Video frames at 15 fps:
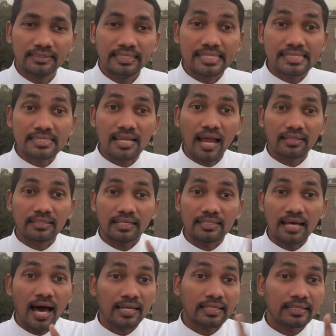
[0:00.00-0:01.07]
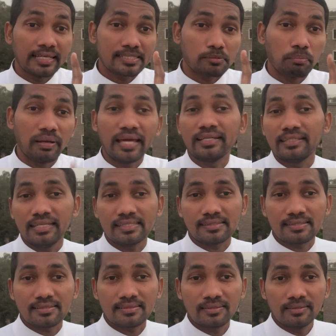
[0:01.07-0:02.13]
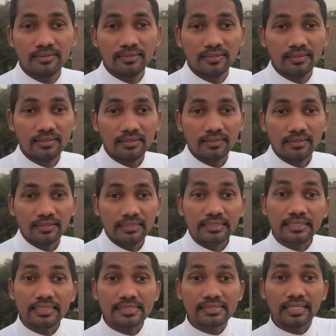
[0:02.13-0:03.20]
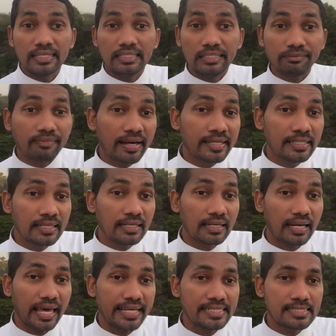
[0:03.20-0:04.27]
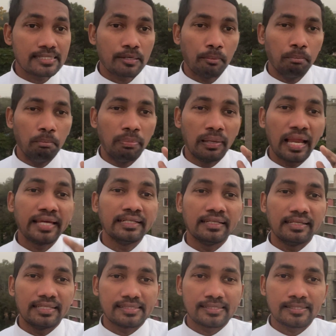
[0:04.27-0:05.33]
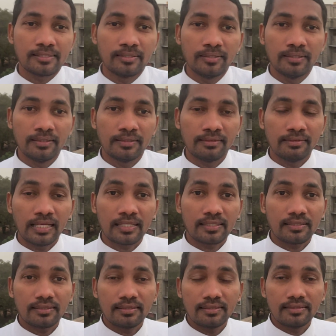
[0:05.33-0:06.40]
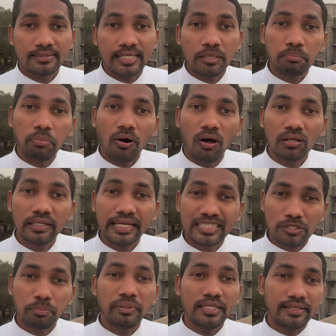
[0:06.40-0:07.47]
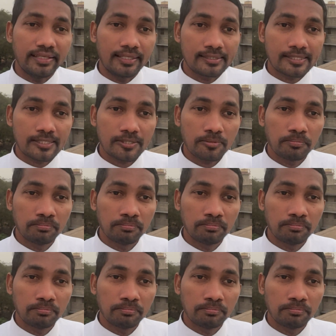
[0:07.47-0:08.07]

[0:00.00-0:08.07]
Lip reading: It's not the darkness blindness. It is the divine light blindness that St. Paul experienced.